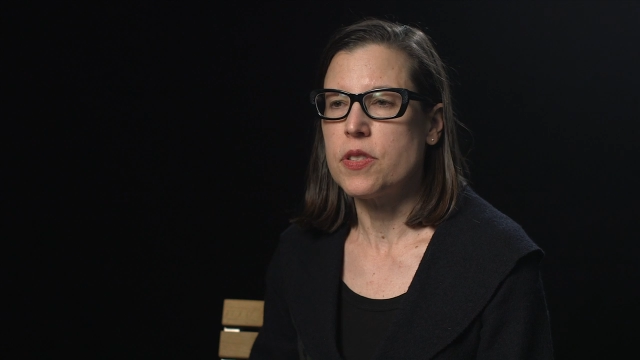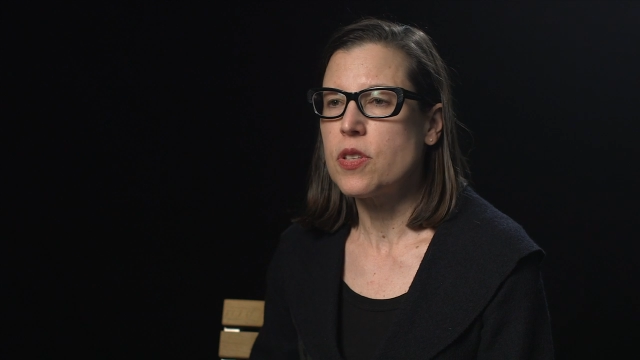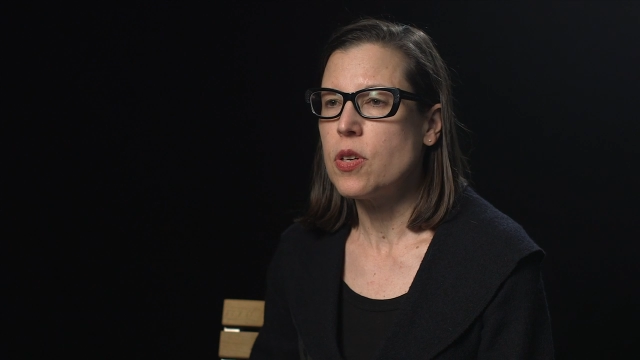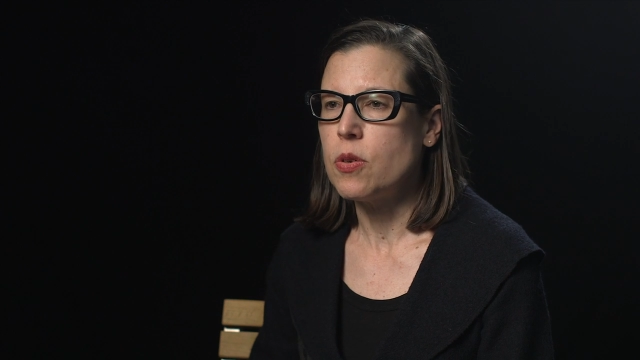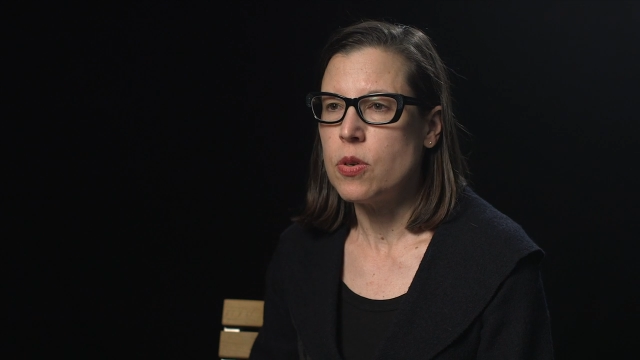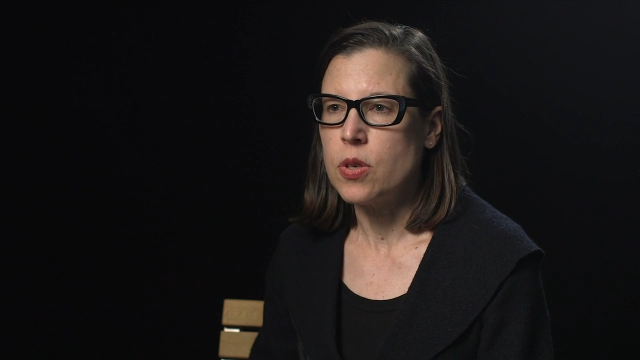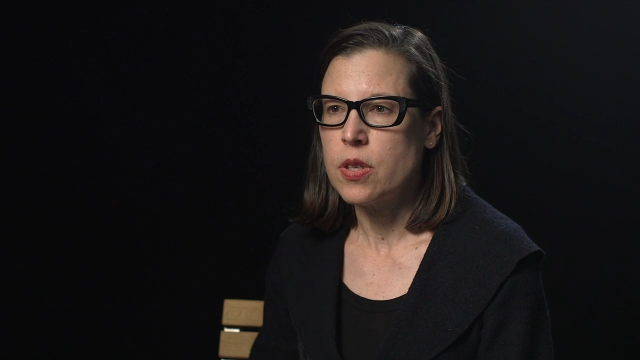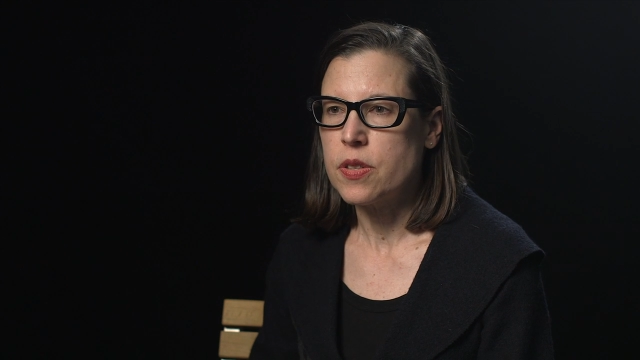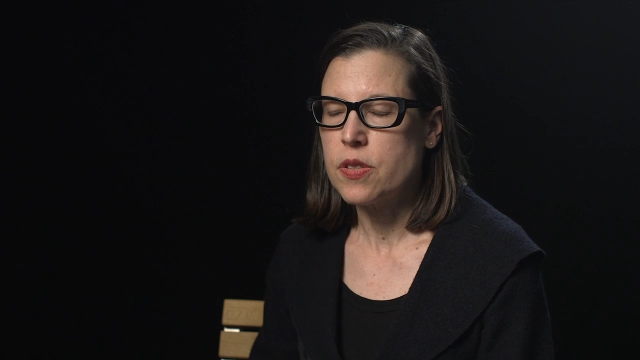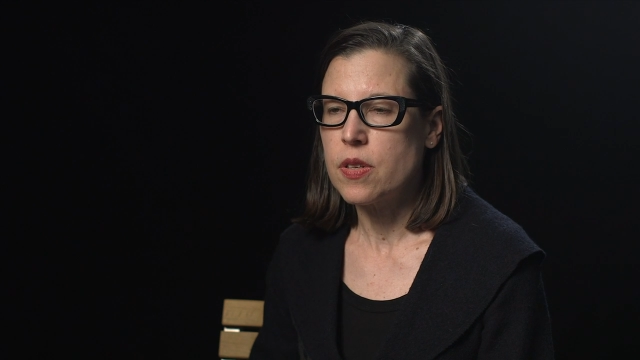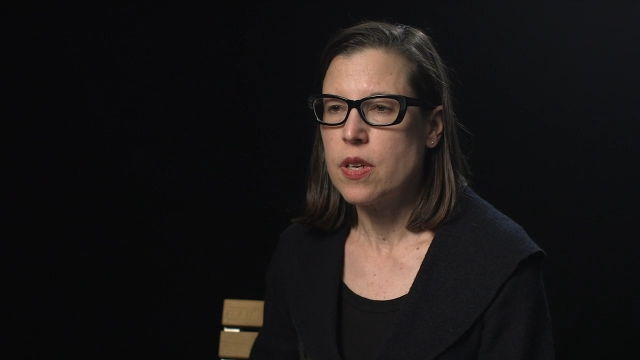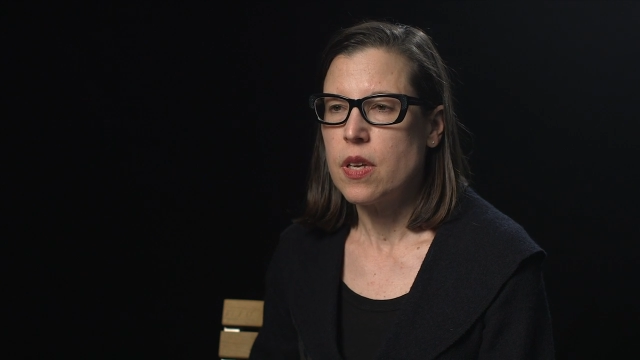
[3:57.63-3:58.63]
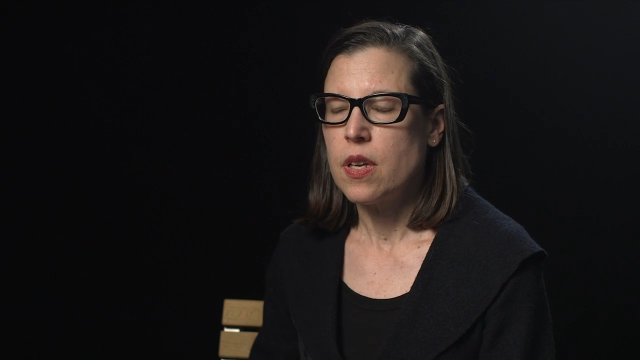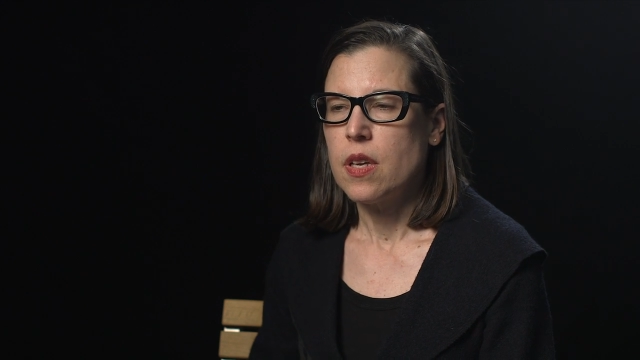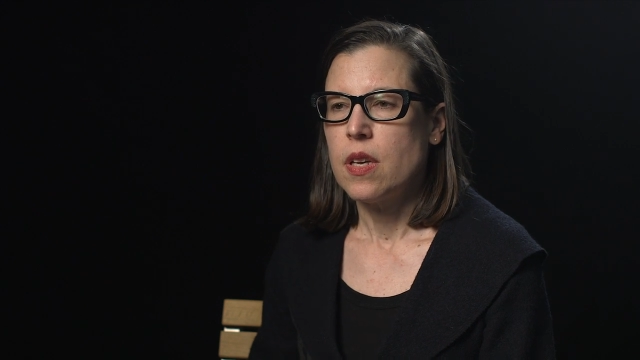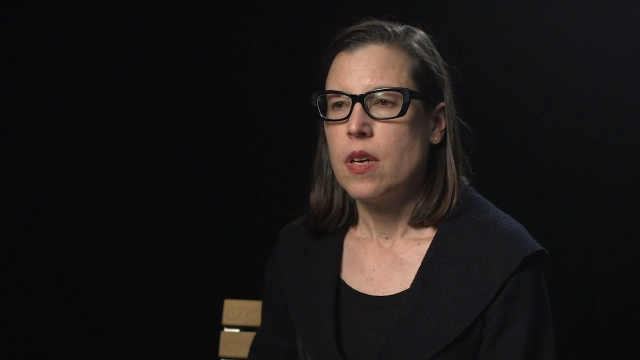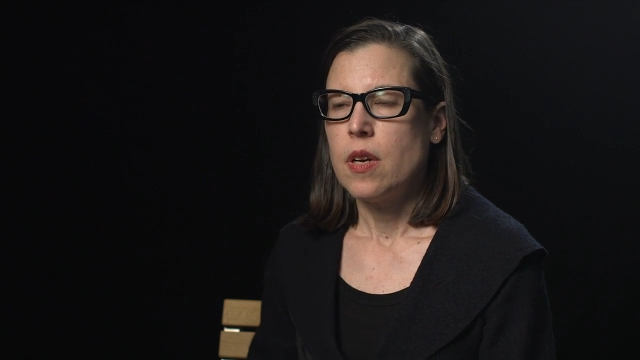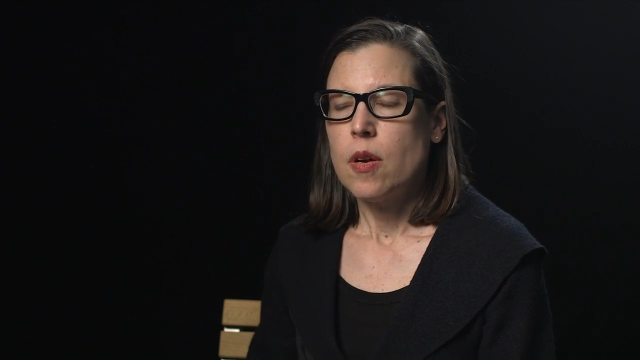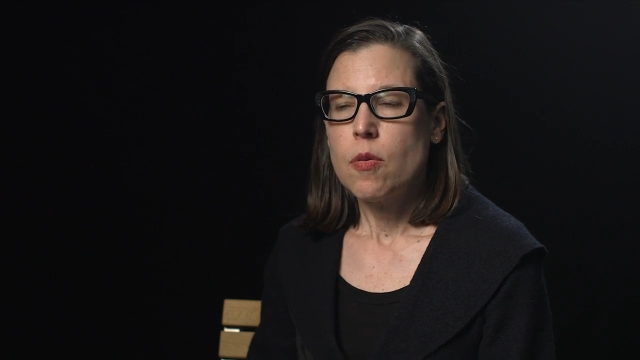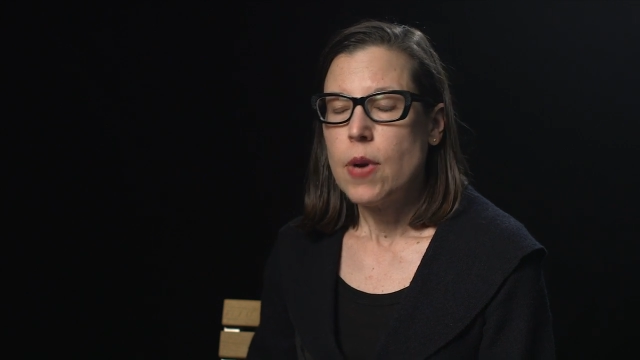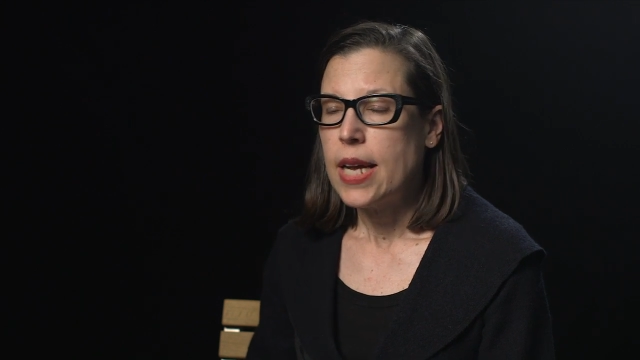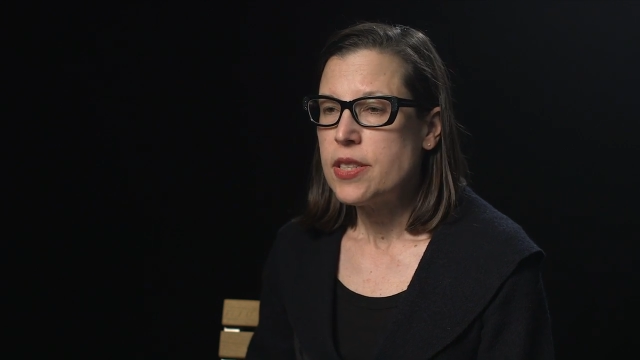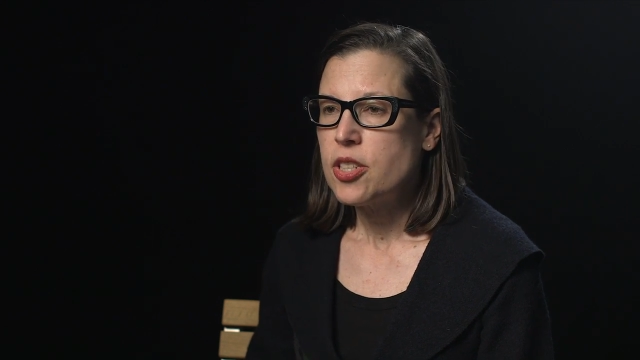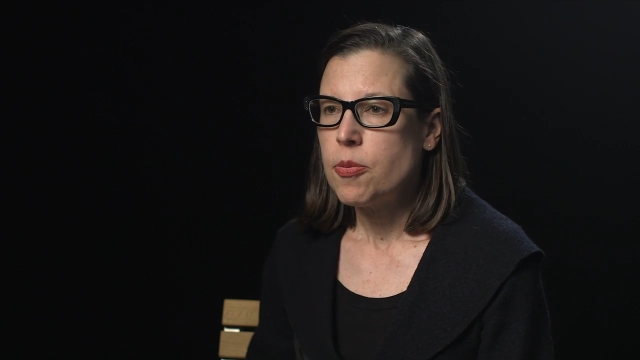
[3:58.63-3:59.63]
schools,
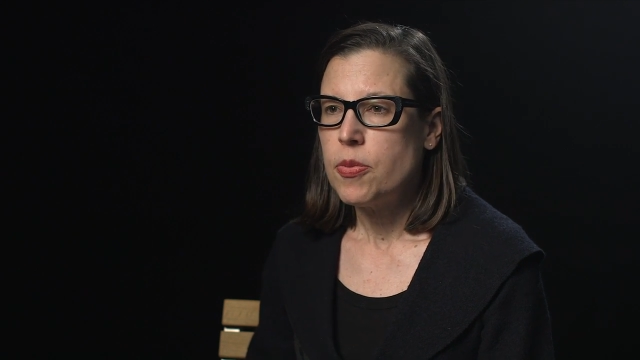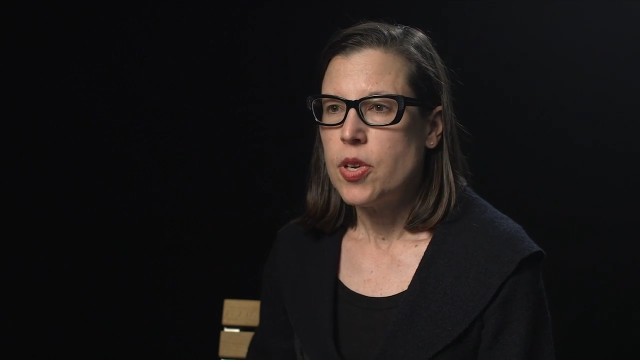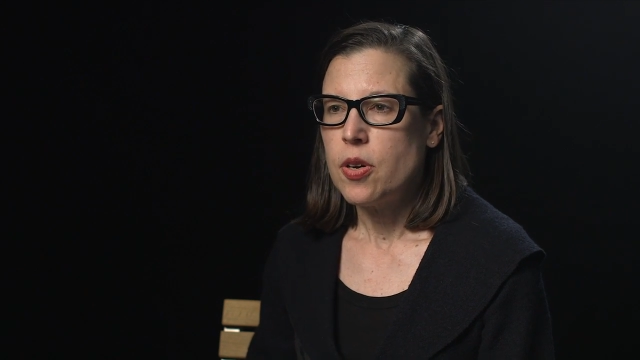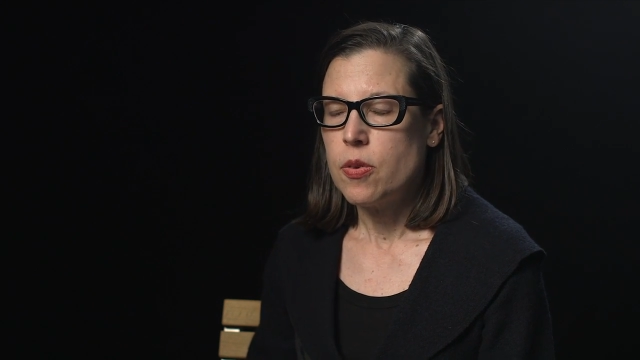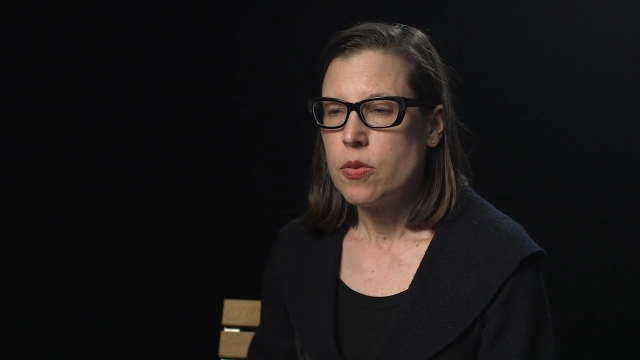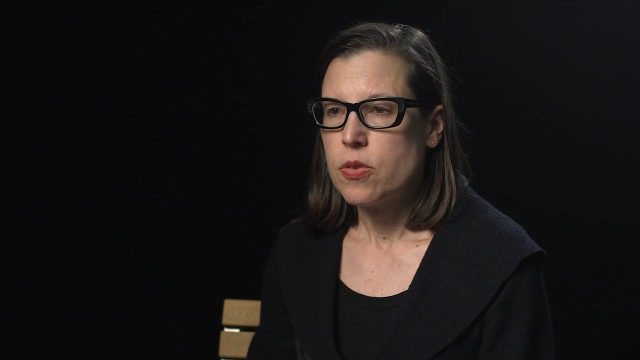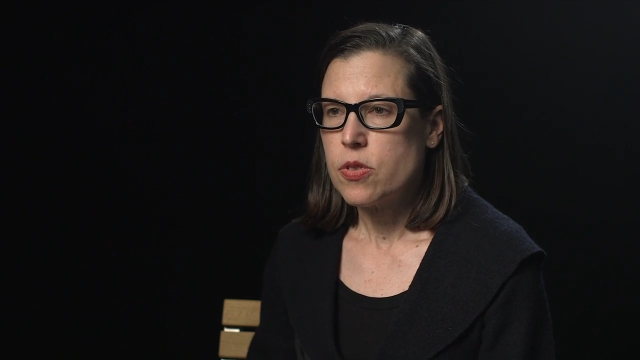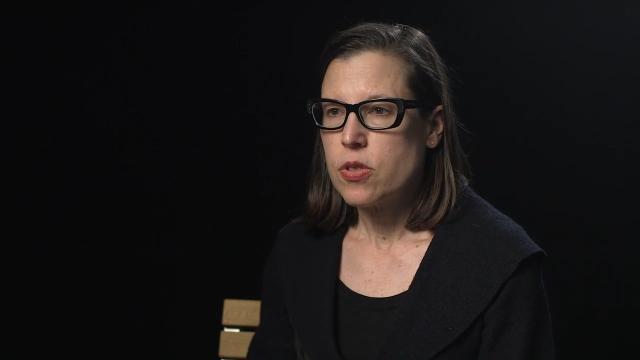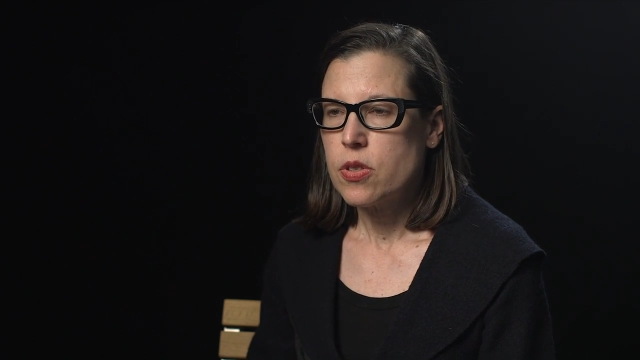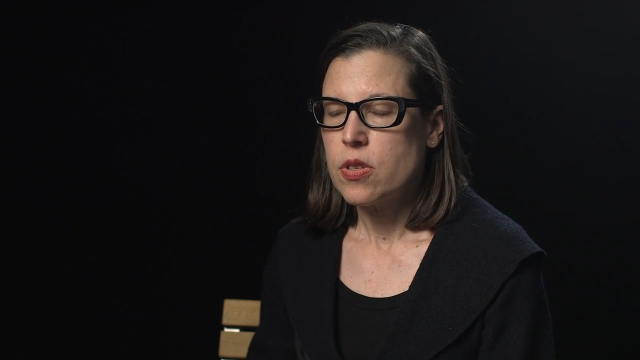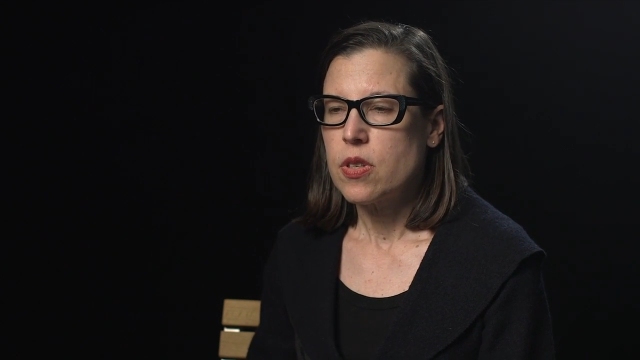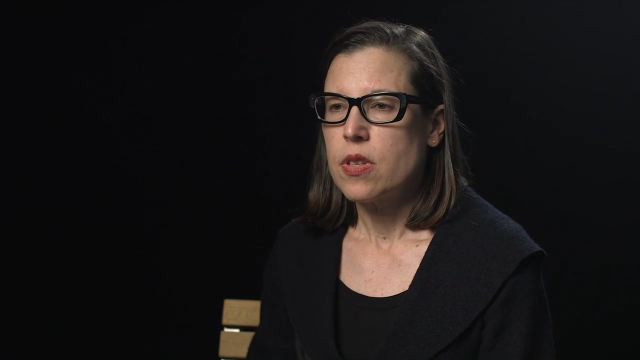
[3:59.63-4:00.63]
ransom notes,